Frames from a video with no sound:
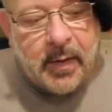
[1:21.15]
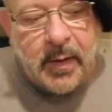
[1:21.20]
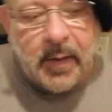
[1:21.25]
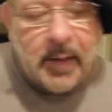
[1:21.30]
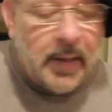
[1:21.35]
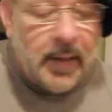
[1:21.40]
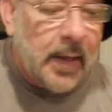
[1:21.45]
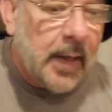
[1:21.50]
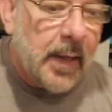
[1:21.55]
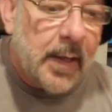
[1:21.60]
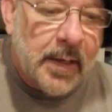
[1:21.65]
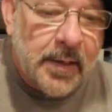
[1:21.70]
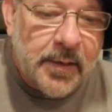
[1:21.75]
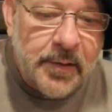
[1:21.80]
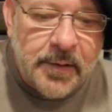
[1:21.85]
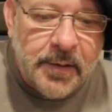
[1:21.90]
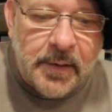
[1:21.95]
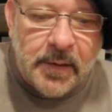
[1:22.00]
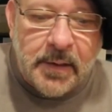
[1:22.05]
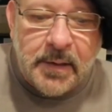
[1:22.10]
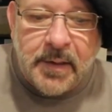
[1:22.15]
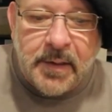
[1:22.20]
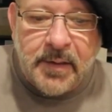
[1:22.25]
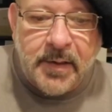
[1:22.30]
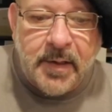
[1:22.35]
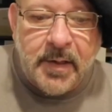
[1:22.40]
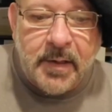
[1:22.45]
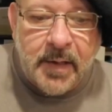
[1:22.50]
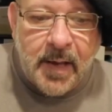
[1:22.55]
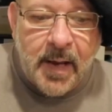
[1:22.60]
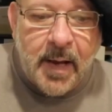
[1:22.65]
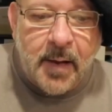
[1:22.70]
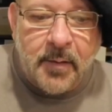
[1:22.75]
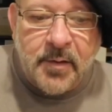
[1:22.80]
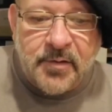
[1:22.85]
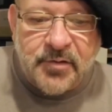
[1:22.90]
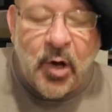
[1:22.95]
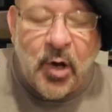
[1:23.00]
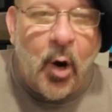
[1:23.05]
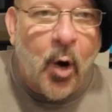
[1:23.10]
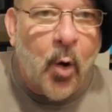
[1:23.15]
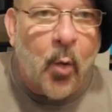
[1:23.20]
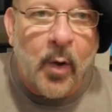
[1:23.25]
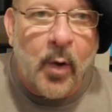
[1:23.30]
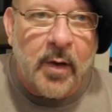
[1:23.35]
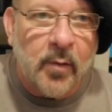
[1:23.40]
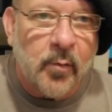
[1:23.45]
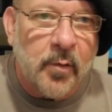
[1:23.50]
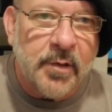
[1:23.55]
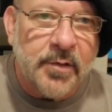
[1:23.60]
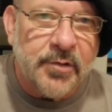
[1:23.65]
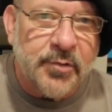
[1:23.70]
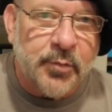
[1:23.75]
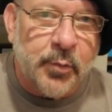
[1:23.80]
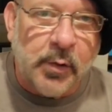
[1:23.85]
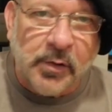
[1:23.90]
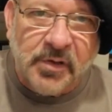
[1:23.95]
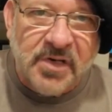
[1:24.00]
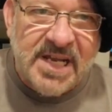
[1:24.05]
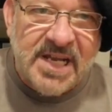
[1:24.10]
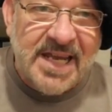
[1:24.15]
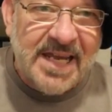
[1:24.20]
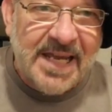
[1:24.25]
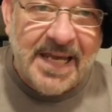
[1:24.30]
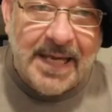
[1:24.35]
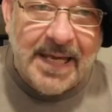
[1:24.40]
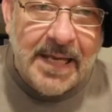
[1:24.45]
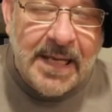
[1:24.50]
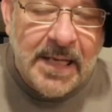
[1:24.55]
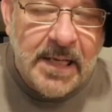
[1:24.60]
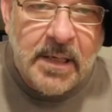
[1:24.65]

and then yeah, his hallway was real dinky.